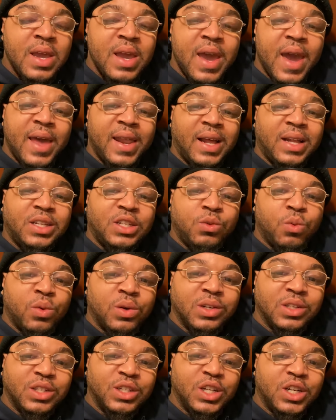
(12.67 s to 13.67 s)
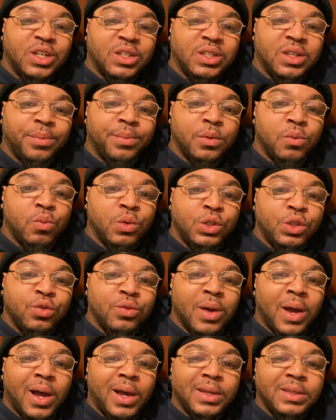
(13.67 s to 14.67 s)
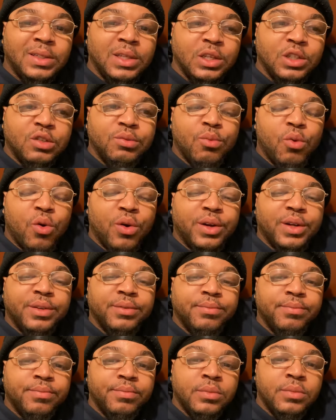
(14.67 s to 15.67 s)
And I just want to share something with you guys this morning.